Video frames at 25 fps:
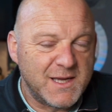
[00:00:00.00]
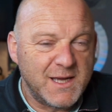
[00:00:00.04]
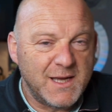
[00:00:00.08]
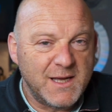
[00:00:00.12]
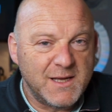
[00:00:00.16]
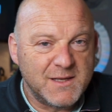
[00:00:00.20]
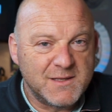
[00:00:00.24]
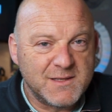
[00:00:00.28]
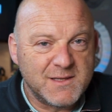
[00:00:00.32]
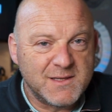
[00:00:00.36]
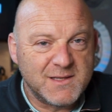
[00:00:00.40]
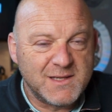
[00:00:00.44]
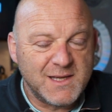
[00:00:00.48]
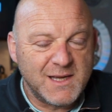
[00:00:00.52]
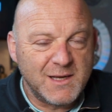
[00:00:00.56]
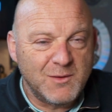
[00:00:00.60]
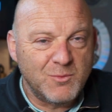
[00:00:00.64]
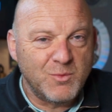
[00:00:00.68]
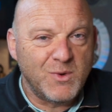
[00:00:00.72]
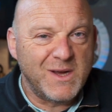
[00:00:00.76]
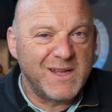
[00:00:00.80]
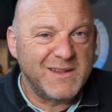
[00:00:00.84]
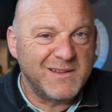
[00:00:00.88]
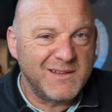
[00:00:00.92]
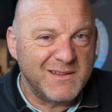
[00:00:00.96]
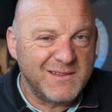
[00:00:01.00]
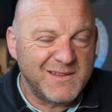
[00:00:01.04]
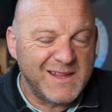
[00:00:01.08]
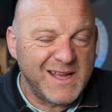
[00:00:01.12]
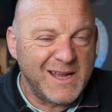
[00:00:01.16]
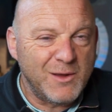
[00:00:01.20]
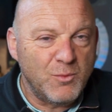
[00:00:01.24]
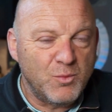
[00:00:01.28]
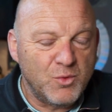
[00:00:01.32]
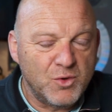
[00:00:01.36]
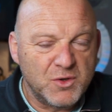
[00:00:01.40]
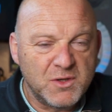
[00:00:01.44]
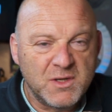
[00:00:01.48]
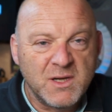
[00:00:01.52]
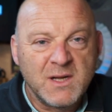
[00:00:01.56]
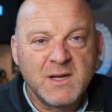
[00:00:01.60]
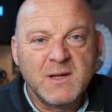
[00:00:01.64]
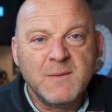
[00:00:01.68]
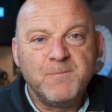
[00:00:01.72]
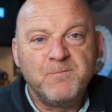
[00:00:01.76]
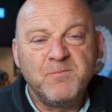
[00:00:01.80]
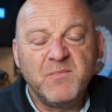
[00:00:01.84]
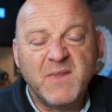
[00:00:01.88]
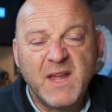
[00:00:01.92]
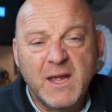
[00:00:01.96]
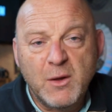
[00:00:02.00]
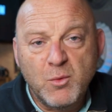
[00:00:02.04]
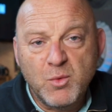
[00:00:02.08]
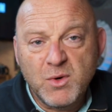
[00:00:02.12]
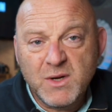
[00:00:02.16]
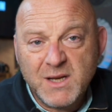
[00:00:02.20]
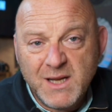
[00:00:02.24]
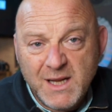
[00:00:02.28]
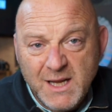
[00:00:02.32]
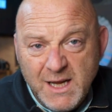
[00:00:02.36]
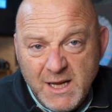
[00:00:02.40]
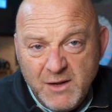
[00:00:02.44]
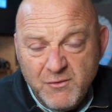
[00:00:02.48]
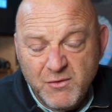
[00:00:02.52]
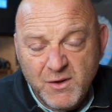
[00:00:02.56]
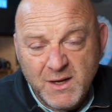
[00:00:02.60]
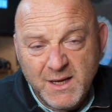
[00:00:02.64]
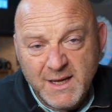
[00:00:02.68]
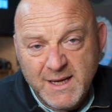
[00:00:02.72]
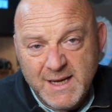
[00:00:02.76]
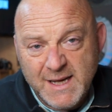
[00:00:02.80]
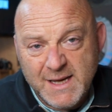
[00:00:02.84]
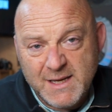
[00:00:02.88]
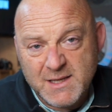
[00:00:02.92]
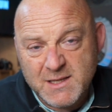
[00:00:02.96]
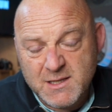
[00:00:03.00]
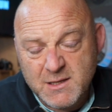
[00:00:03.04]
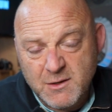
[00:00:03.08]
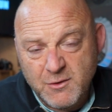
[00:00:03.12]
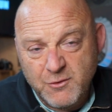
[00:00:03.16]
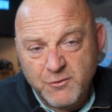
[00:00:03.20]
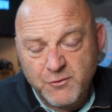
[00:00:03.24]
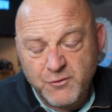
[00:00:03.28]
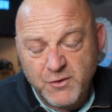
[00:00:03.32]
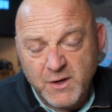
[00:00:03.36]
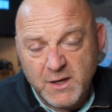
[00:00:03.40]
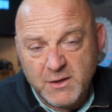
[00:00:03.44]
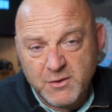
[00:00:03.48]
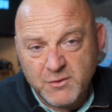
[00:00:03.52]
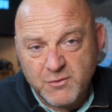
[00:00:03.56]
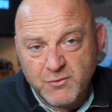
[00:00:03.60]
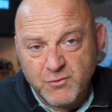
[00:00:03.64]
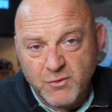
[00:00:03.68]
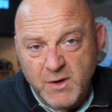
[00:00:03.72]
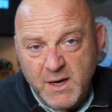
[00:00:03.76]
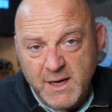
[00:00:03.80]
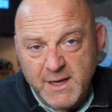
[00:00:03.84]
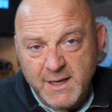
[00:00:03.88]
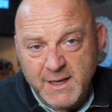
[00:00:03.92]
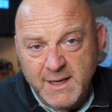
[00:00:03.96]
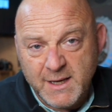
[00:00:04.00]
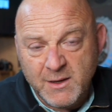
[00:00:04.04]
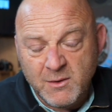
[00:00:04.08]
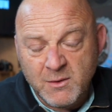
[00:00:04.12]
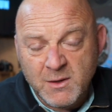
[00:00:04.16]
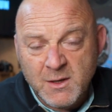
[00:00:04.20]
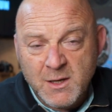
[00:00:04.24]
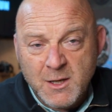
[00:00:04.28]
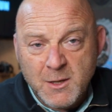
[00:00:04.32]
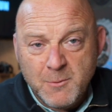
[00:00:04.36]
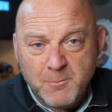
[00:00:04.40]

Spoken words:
here to see whether they would even get to 5th right now,